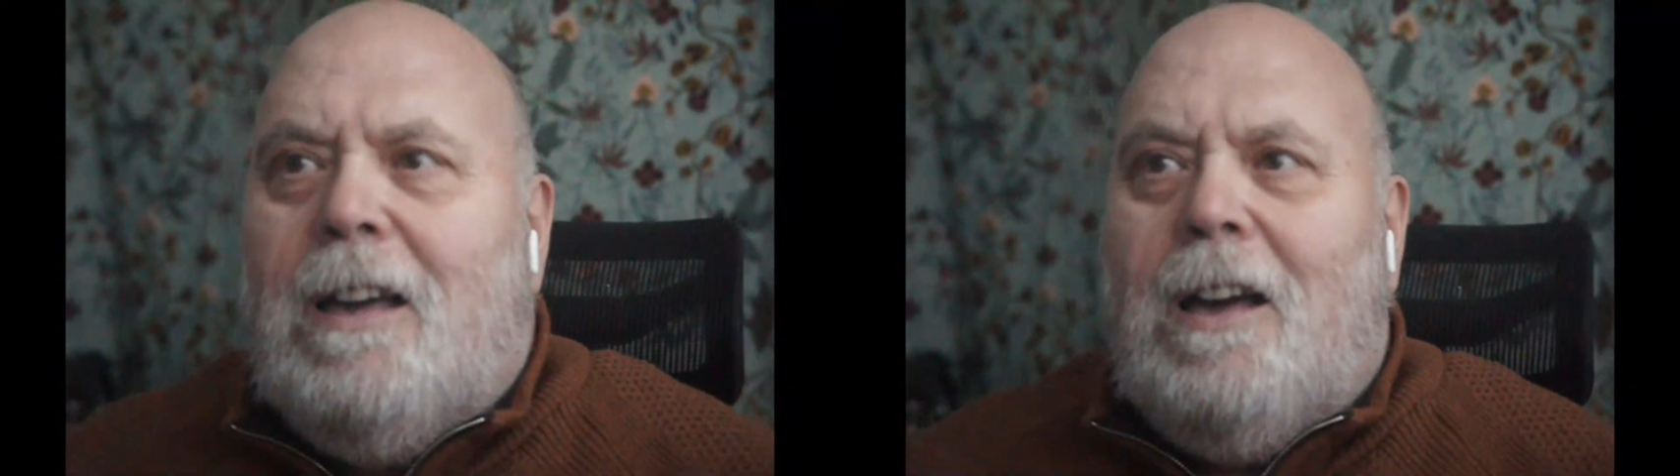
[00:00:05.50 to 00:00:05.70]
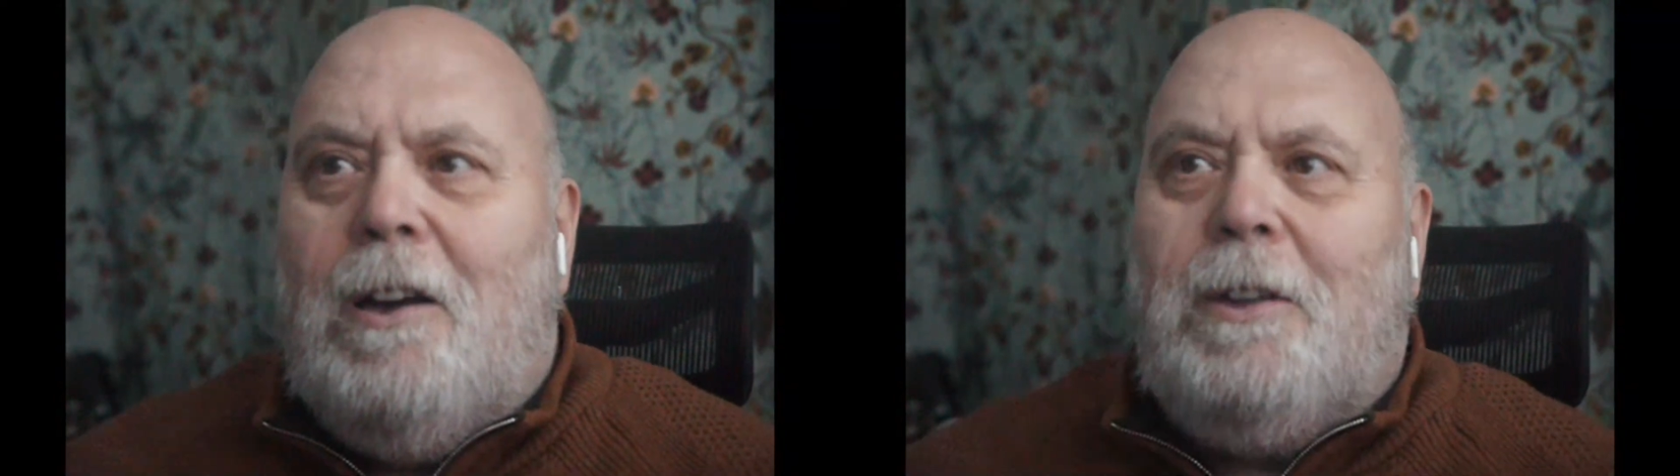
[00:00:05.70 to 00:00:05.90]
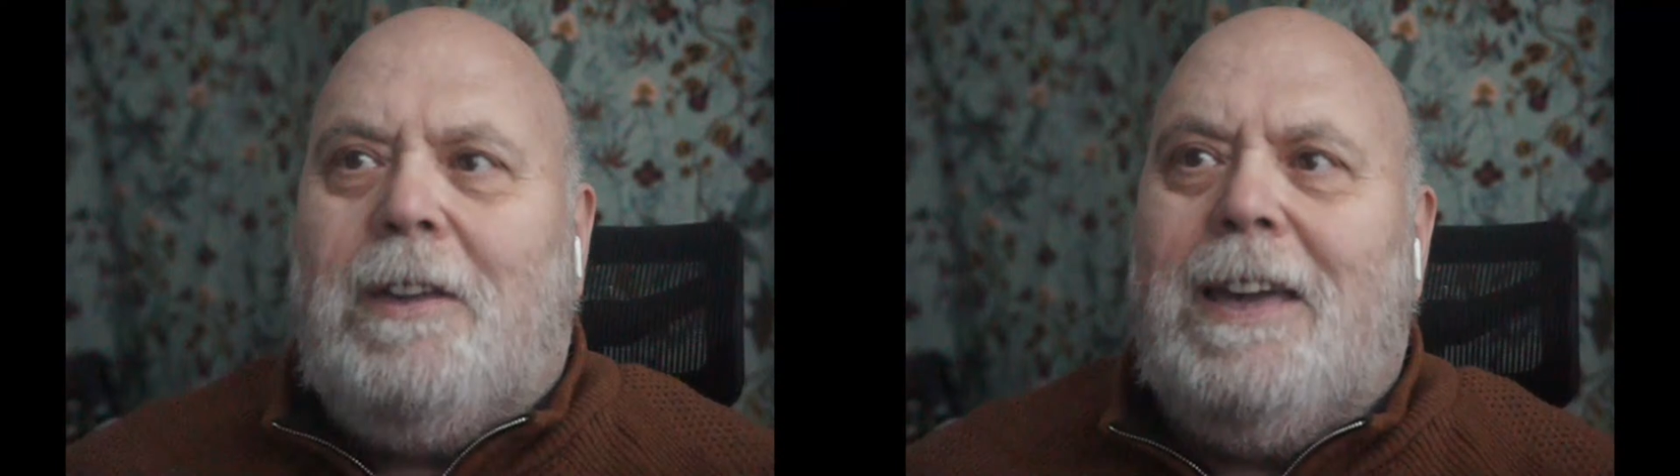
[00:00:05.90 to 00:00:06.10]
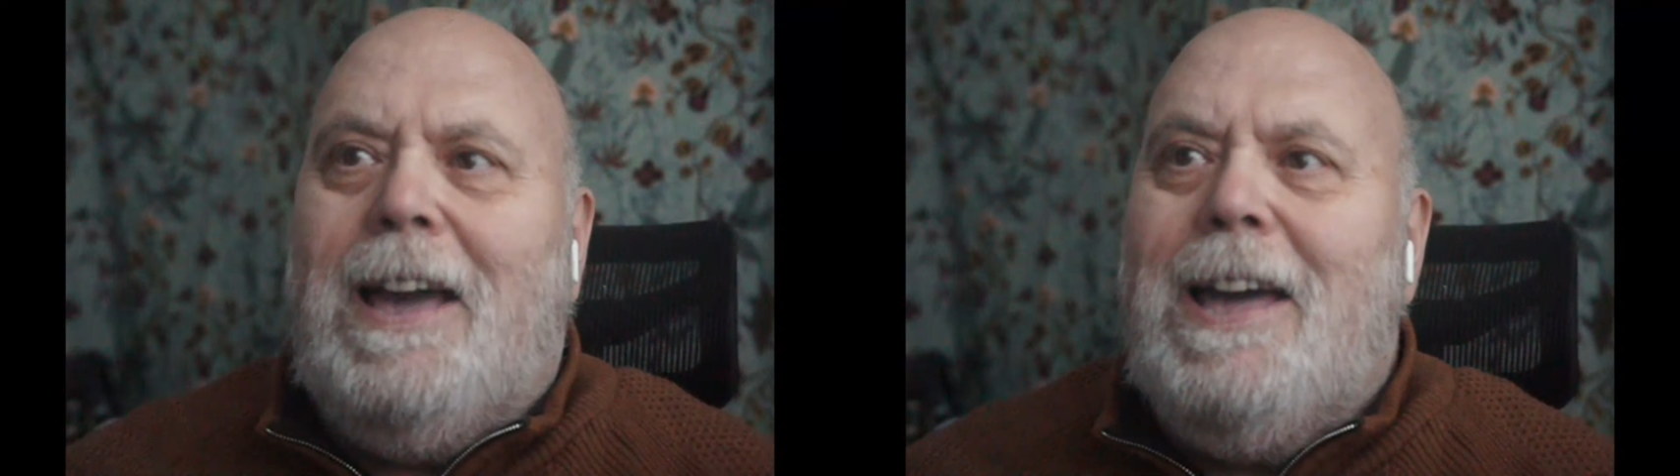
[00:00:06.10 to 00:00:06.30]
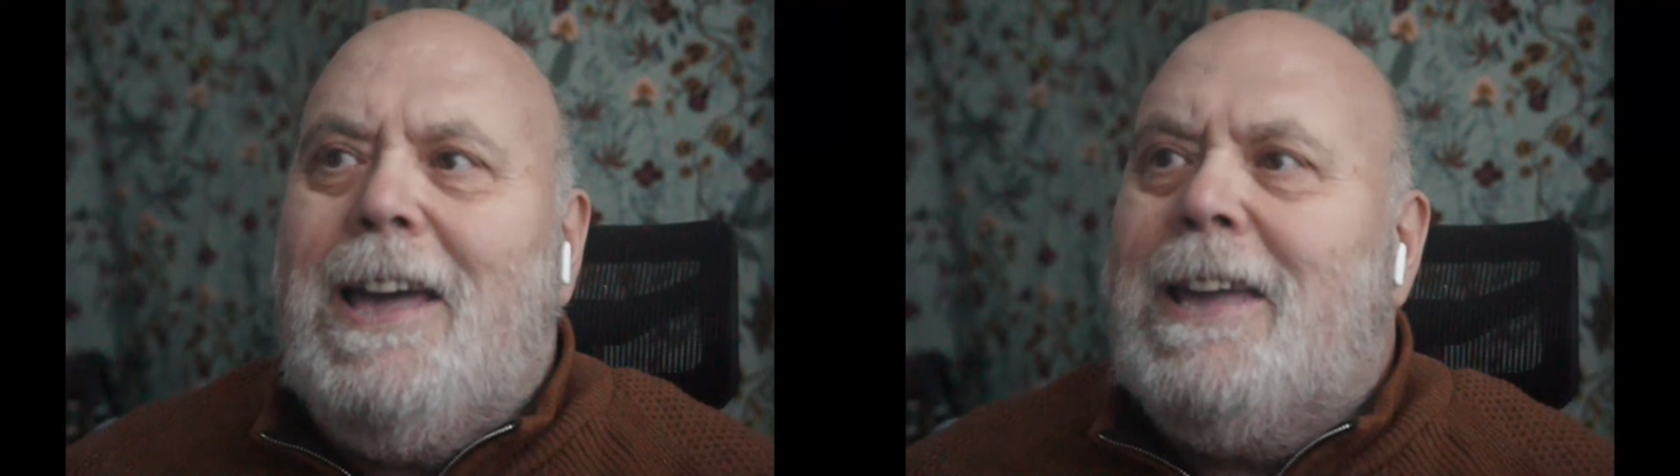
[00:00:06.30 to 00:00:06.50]

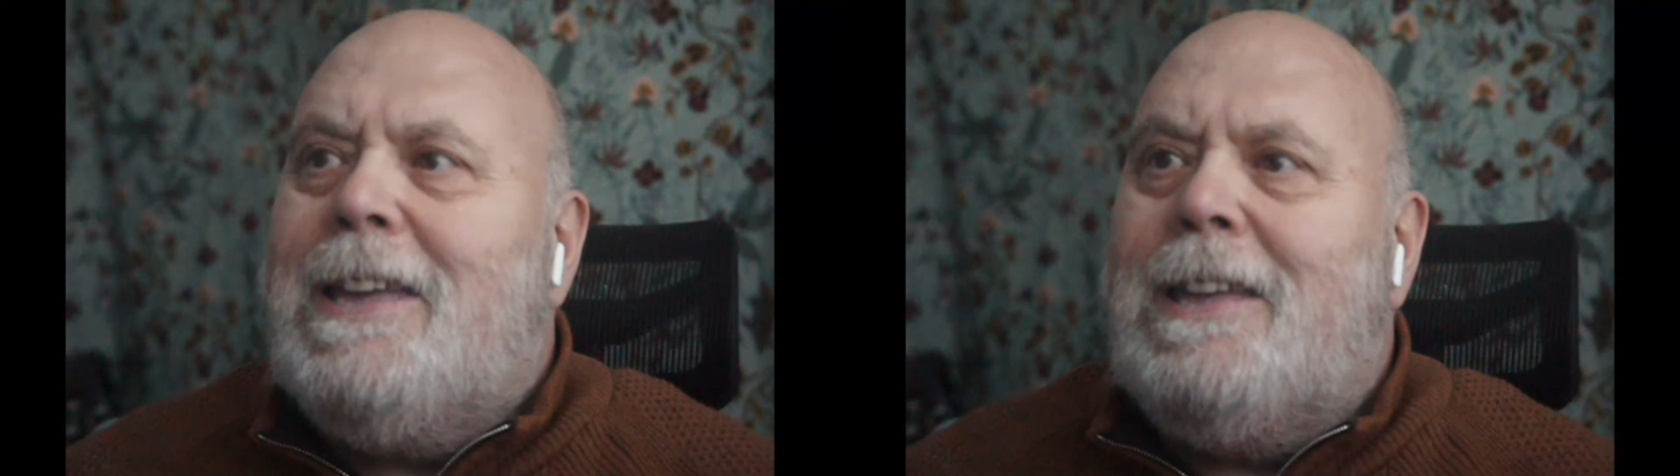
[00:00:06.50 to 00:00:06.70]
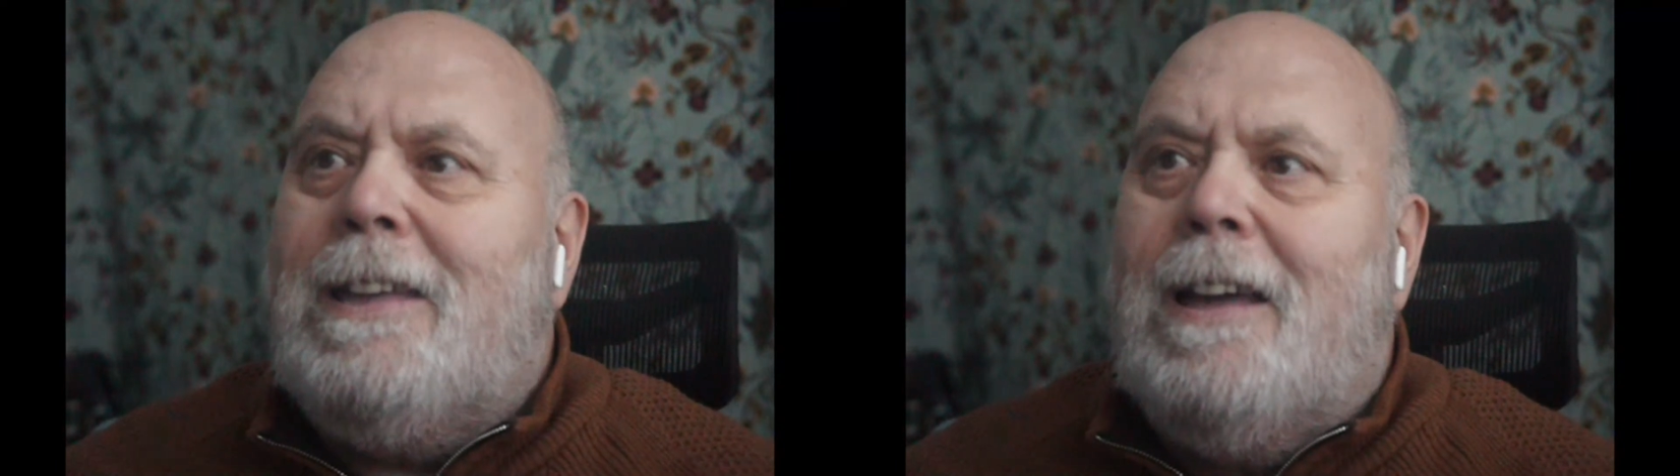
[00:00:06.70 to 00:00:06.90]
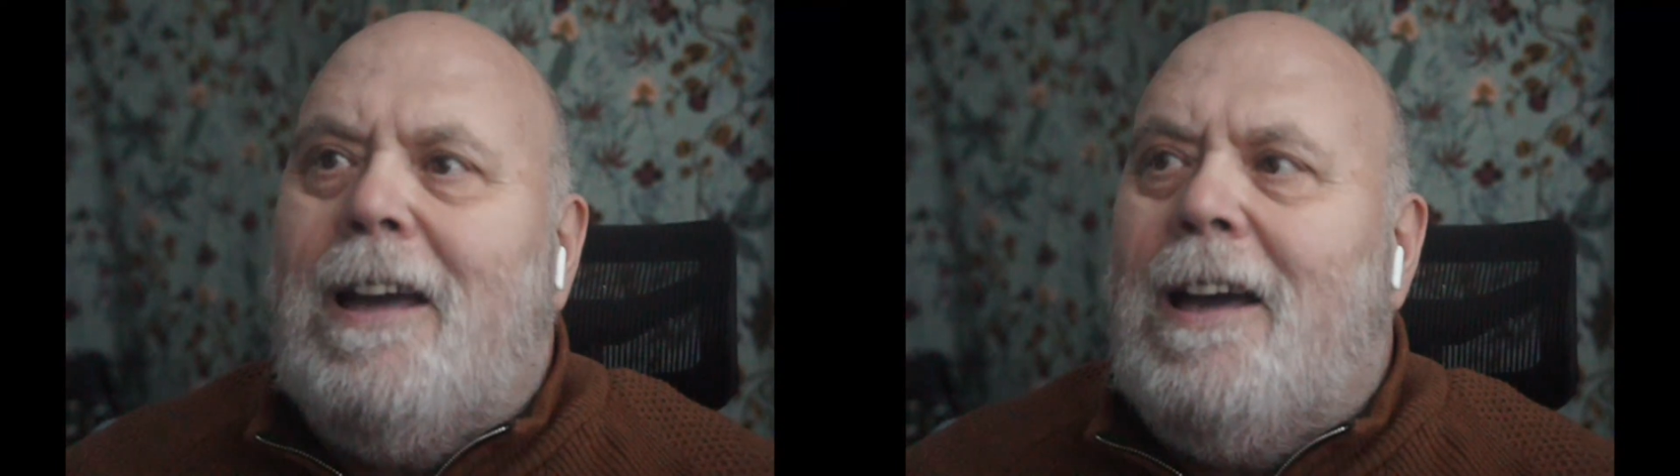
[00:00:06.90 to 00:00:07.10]
Okay.